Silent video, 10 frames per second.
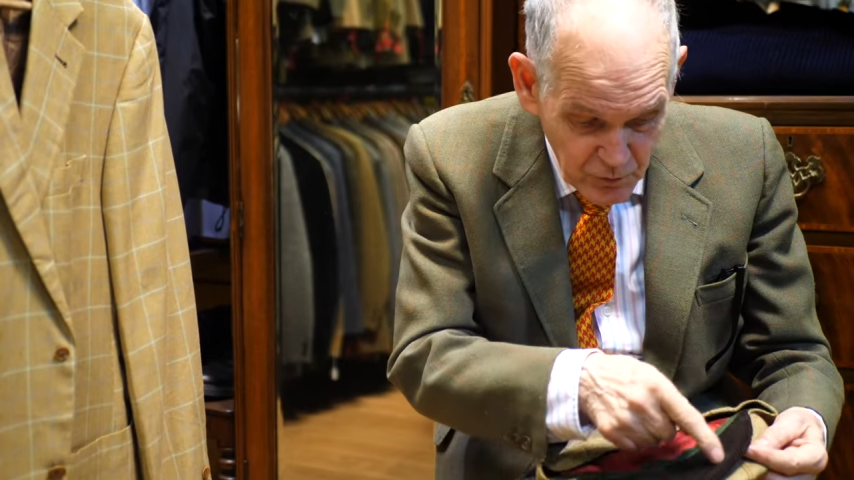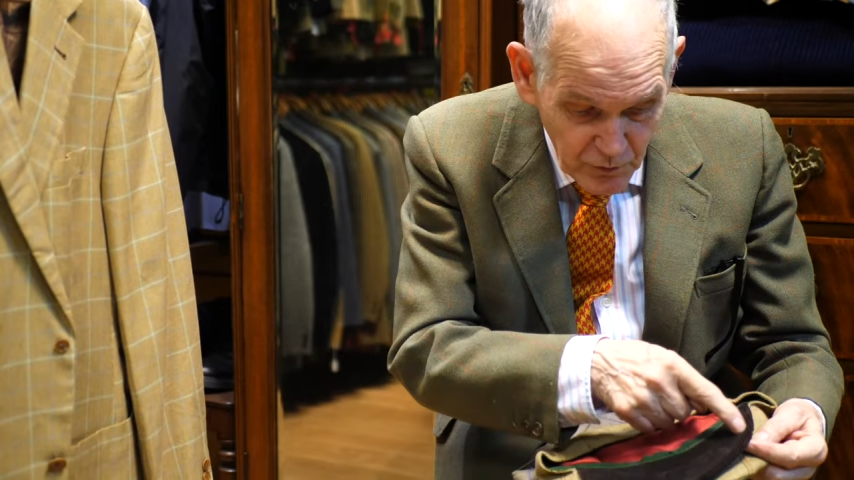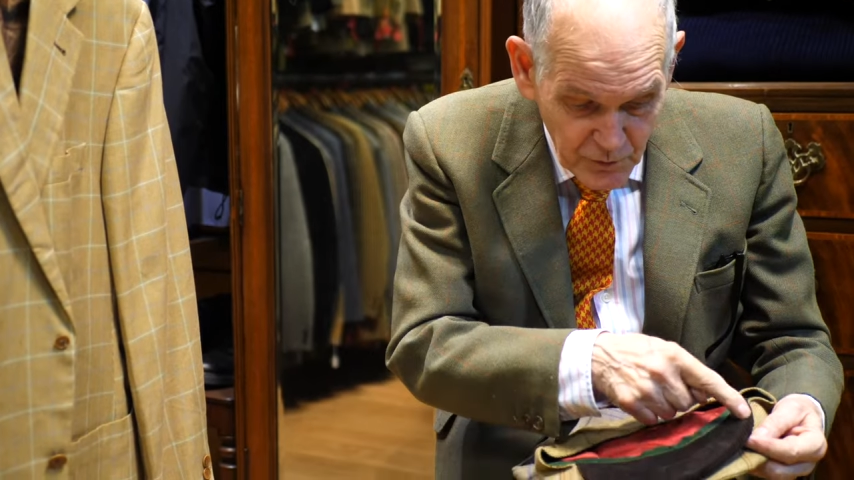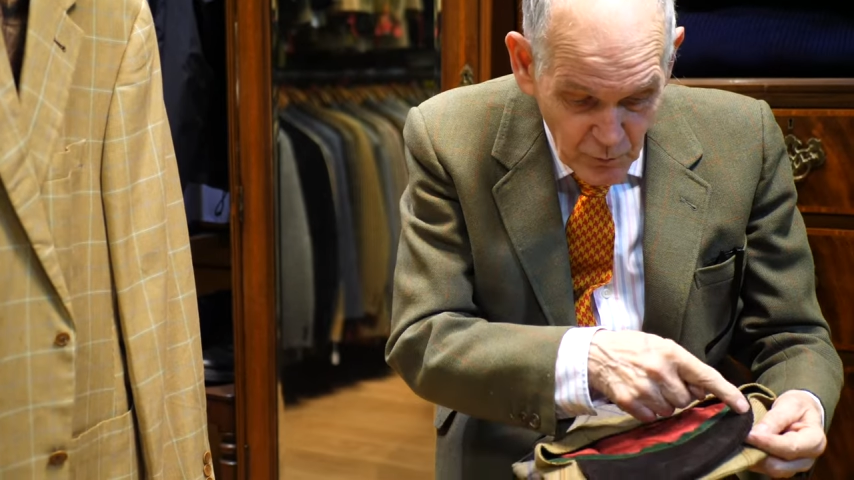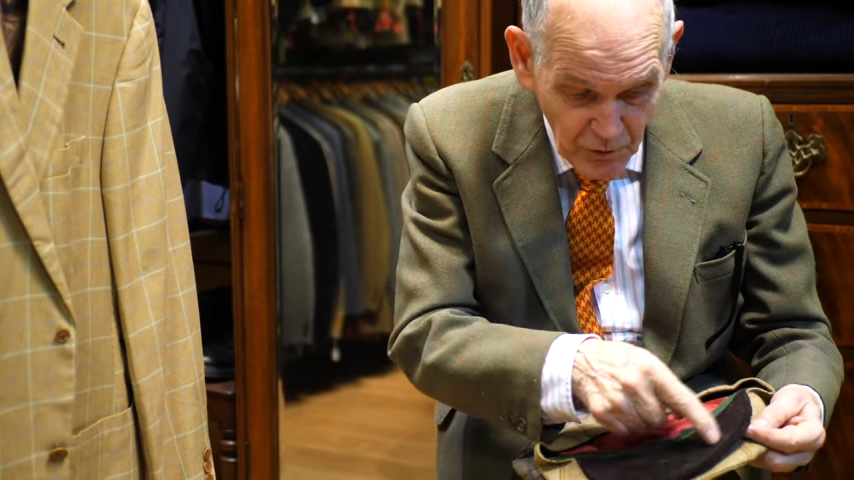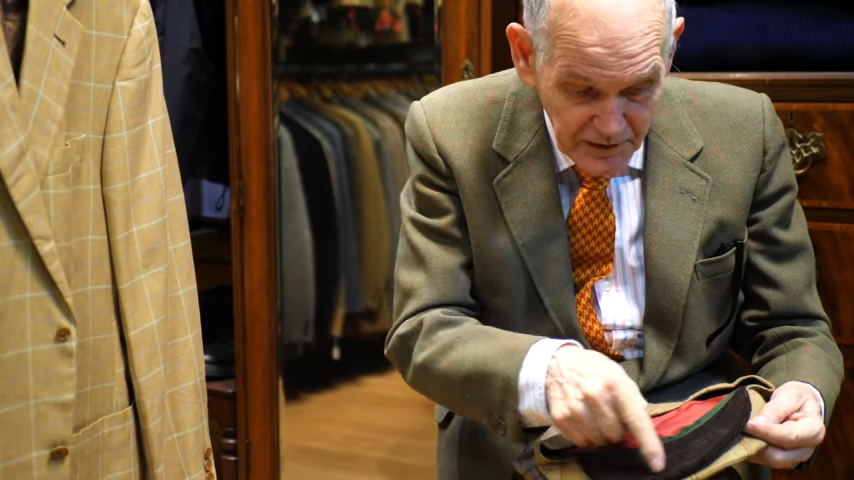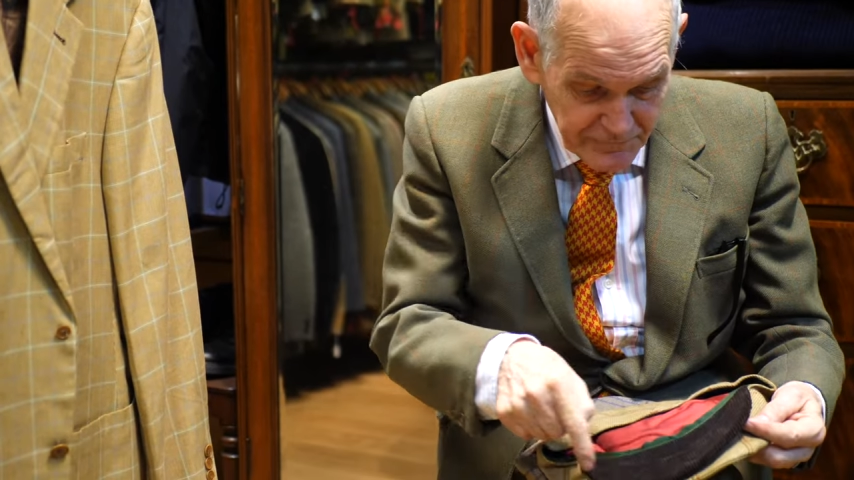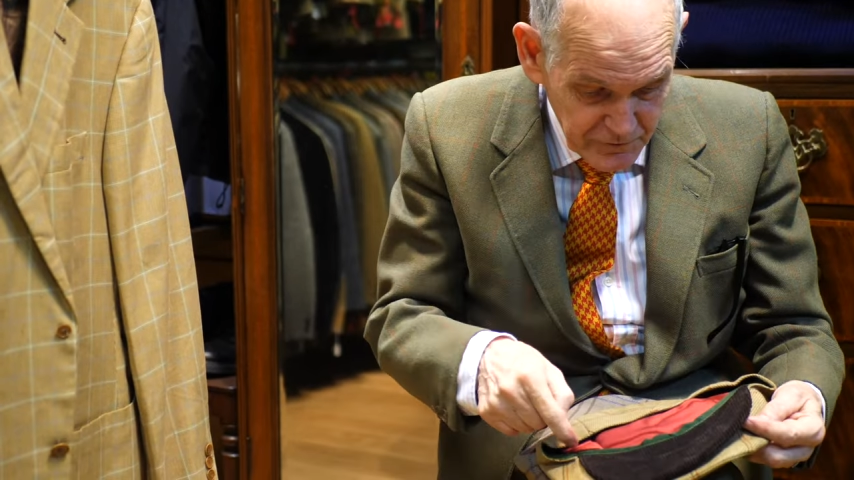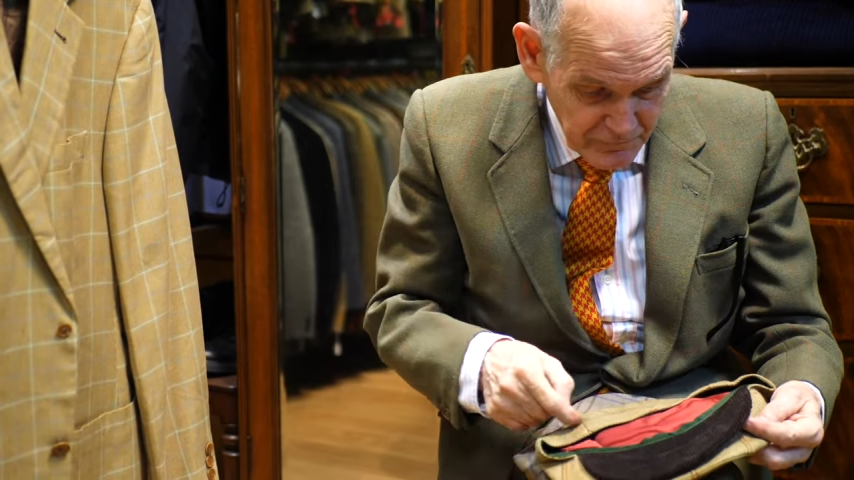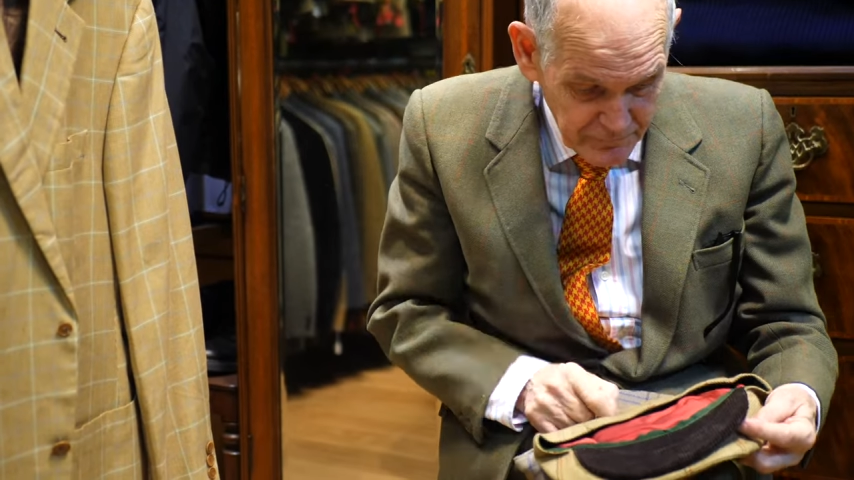corduroy
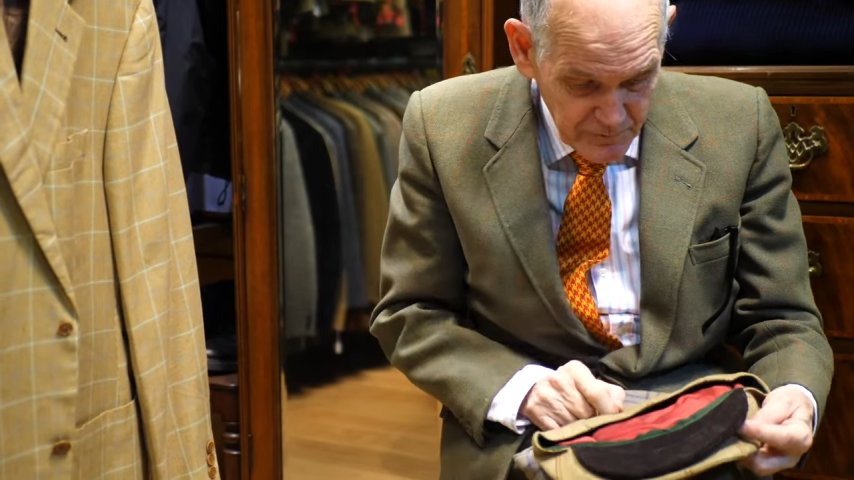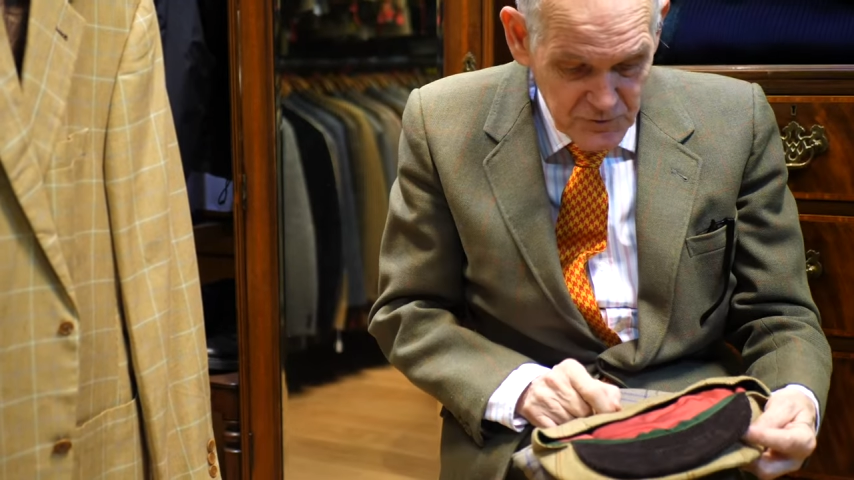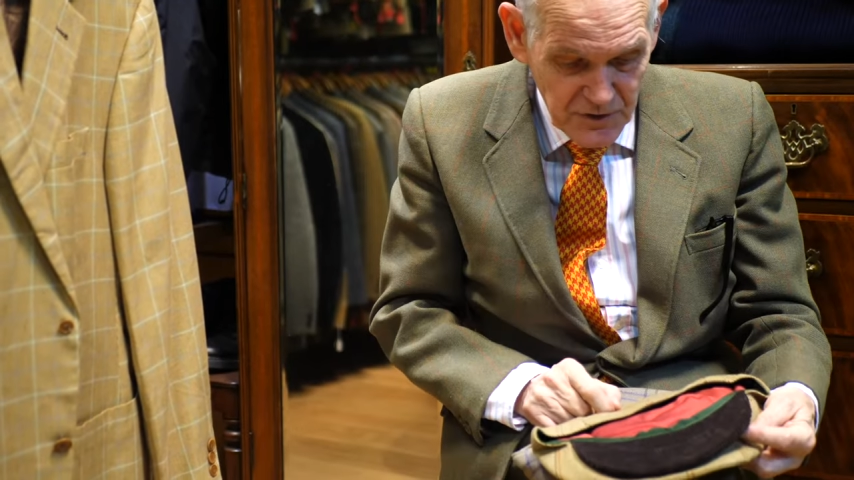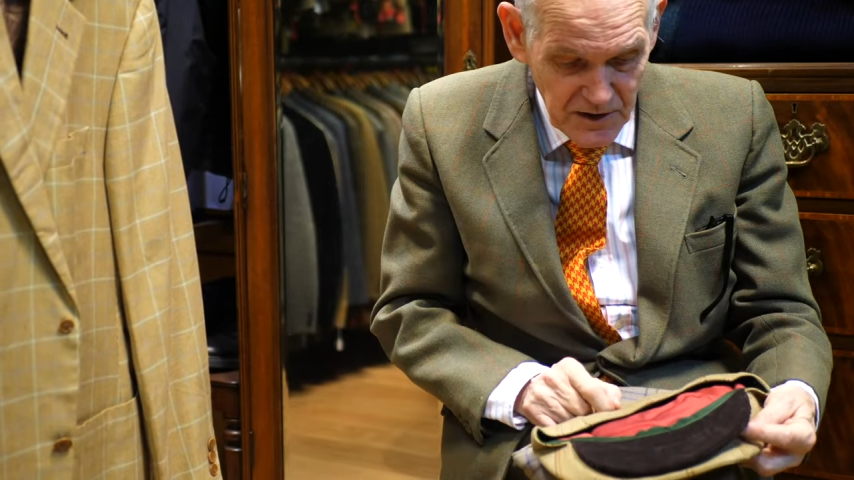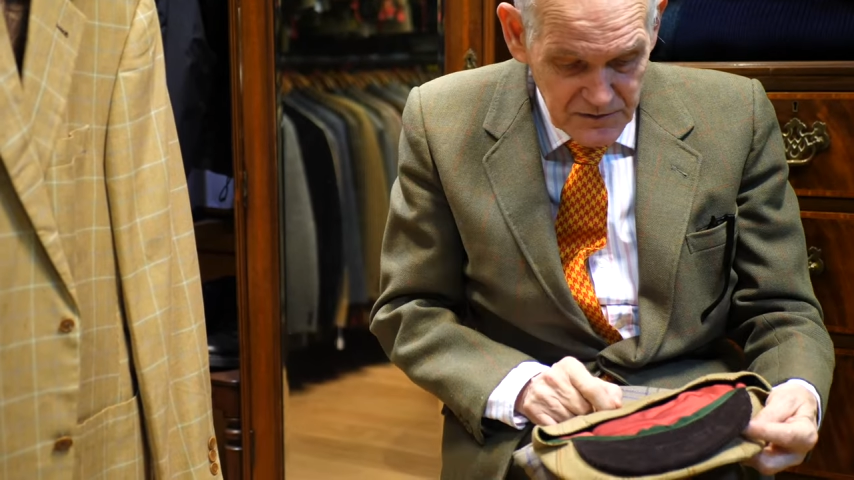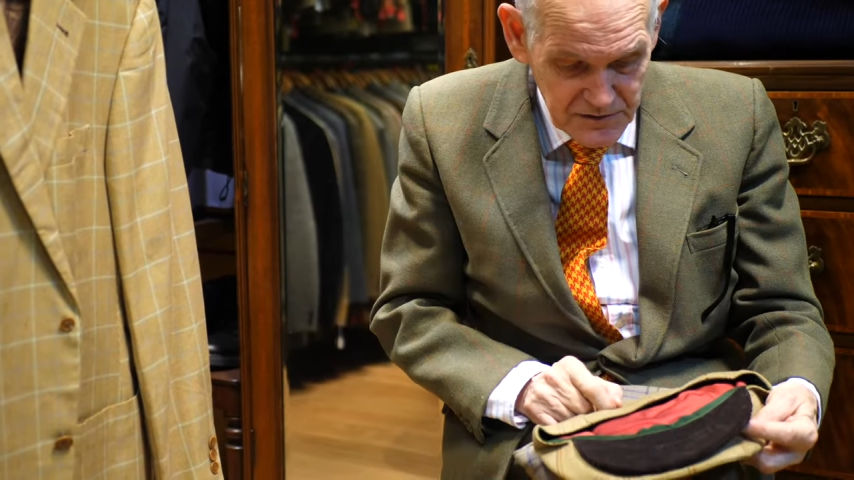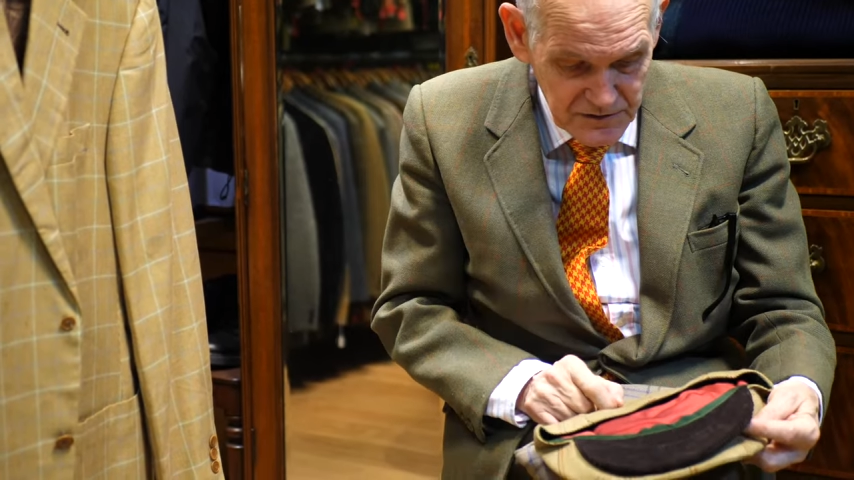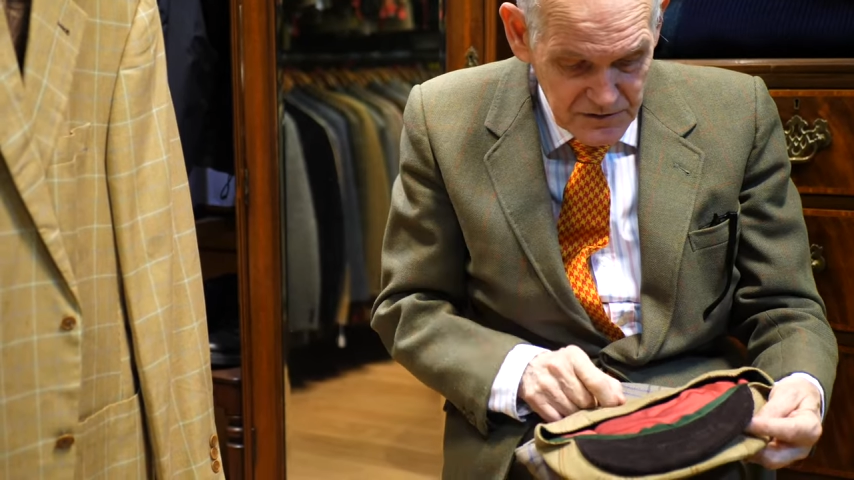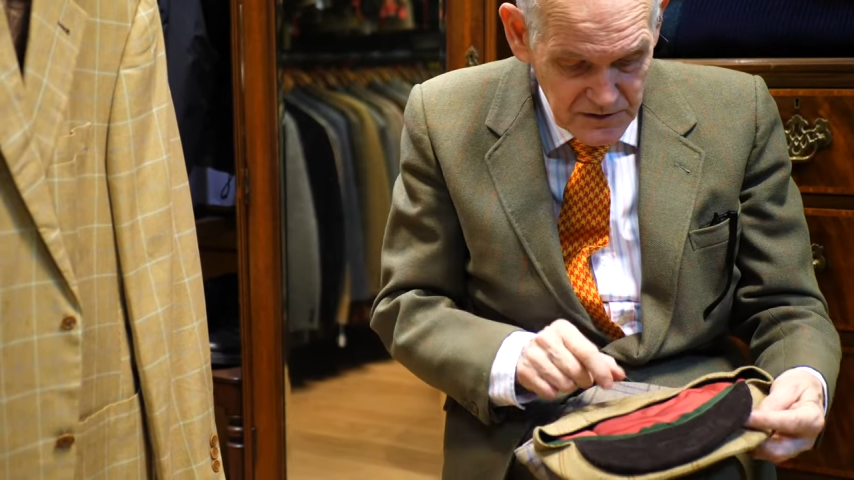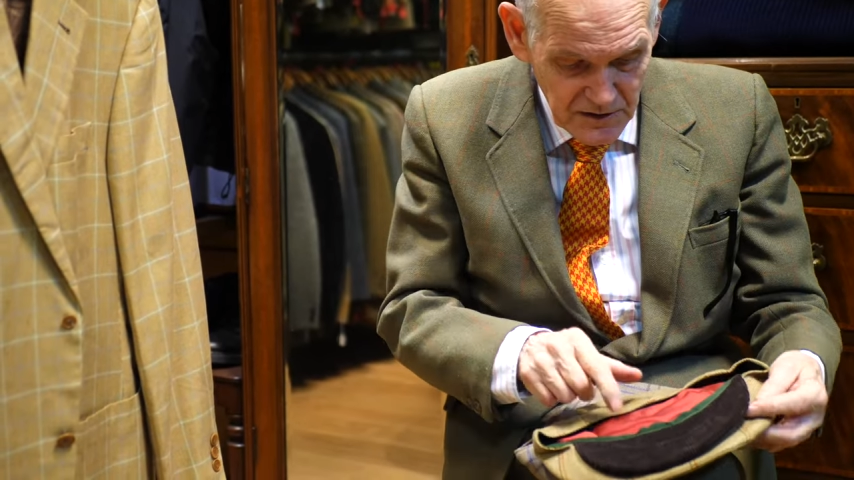left over from
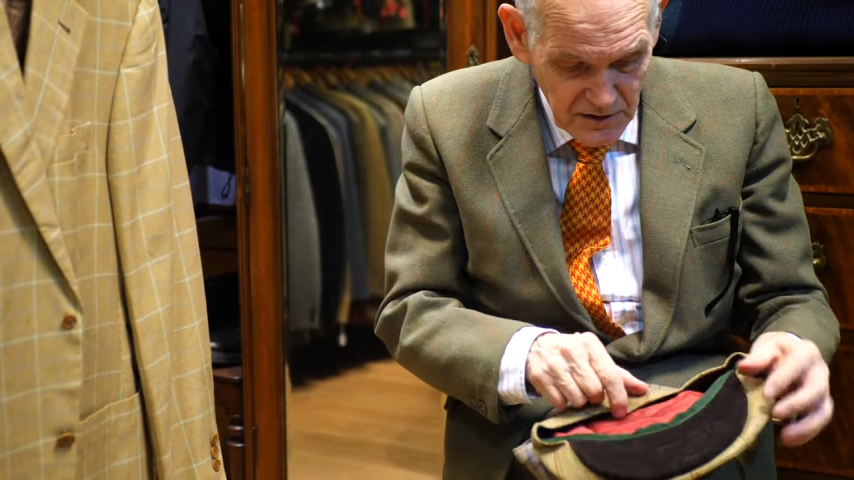trousers.